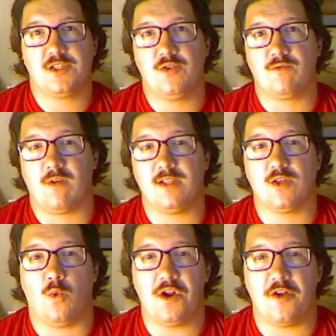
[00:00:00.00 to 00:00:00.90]
student runs
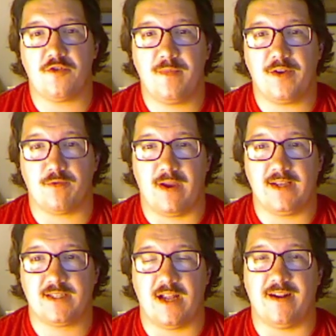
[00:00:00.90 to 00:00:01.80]
a 100 meter
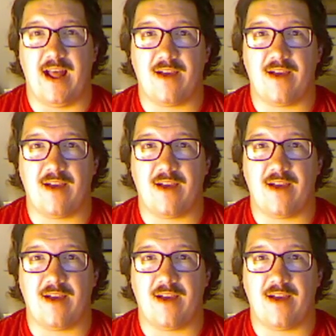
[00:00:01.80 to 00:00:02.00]
race at an